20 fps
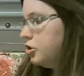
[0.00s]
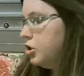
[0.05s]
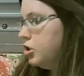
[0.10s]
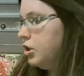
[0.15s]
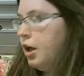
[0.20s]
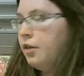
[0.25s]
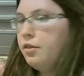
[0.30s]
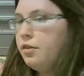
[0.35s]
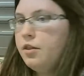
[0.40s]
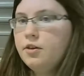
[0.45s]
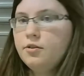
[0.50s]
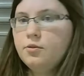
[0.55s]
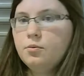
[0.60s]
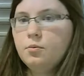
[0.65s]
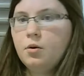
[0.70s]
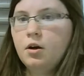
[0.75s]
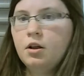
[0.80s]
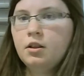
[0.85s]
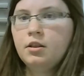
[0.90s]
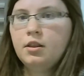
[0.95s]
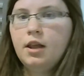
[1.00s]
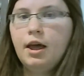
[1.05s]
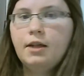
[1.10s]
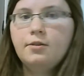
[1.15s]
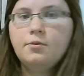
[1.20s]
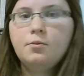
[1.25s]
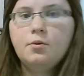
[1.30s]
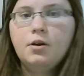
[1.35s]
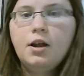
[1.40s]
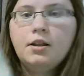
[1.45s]
actually on this one,
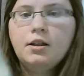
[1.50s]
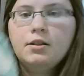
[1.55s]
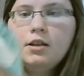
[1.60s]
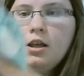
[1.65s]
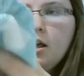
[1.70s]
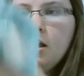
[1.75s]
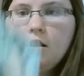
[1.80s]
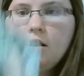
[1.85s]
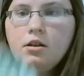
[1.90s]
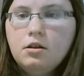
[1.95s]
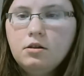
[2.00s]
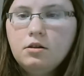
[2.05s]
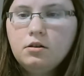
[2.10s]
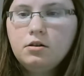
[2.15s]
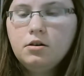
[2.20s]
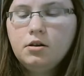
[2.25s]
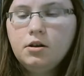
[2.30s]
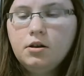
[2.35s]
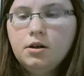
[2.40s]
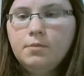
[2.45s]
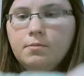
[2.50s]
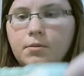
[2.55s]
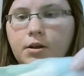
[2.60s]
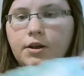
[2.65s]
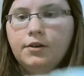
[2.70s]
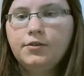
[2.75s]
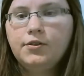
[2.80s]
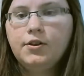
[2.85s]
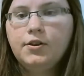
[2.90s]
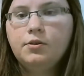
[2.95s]
that's what I did,
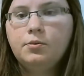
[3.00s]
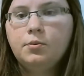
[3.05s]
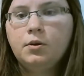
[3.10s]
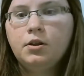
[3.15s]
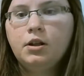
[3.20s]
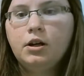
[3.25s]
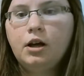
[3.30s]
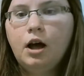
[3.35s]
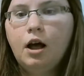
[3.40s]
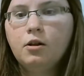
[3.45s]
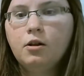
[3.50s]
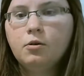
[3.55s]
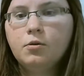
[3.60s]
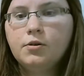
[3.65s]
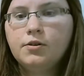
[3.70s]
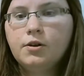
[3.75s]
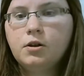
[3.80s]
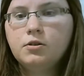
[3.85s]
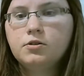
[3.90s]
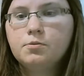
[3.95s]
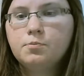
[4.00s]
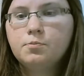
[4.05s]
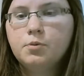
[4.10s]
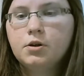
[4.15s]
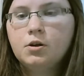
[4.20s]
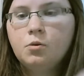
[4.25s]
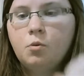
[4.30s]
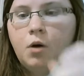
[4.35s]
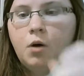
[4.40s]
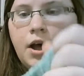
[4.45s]
because this one the collar was also
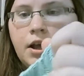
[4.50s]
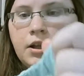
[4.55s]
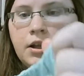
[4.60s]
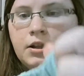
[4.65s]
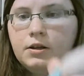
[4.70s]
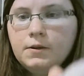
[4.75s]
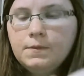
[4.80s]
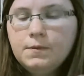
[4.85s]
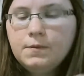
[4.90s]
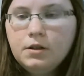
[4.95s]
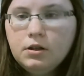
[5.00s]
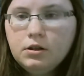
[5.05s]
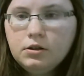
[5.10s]
pretty wide,